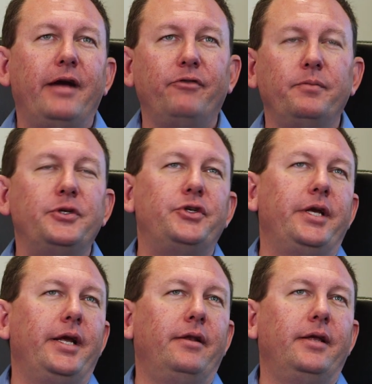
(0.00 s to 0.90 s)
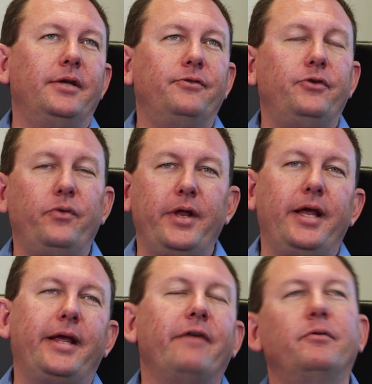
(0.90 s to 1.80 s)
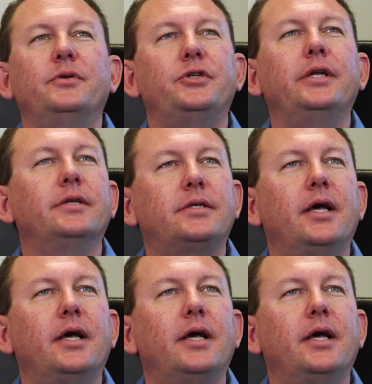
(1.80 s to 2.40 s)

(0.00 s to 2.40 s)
Every machine is unique, every machine is